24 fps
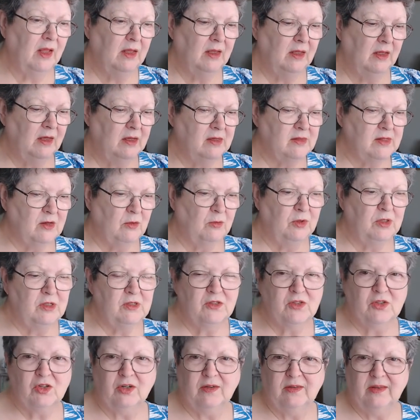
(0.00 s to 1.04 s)
Because I want to
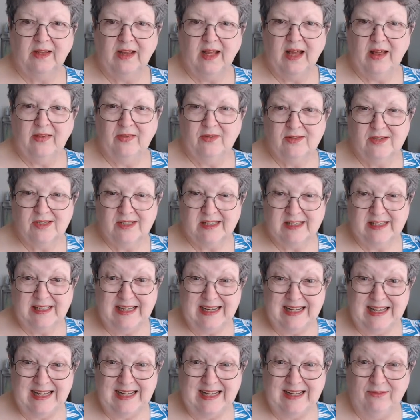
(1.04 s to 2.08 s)
start the other
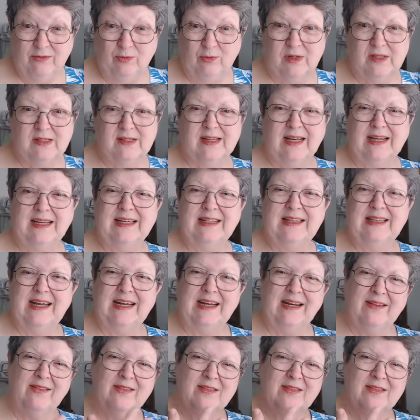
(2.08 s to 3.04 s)
sleeve once I get that other